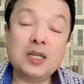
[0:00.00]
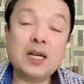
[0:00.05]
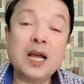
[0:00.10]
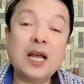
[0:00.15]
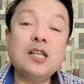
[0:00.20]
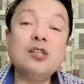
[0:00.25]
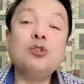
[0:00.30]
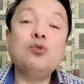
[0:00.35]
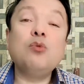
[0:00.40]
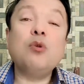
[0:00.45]
It
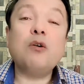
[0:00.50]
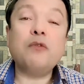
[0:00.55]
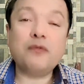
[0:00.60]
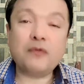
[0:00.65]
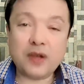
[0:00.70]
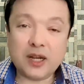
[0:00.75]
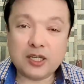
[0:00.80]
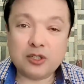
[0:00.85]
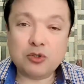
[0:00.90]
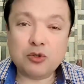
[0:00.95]
has to
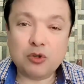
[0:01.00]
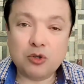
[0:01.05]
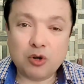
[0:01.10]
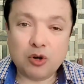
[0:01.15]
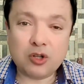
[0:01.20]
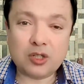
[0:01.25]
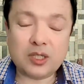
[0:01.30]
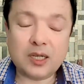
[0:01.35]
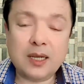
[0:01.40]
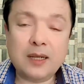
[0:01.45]
affect you
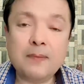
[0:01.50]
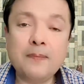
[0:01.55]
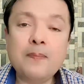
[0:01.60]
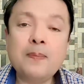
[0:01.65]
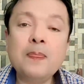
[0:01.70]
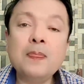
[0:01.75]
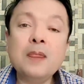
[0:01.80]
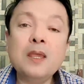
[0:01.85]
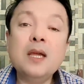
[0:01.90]
grossly.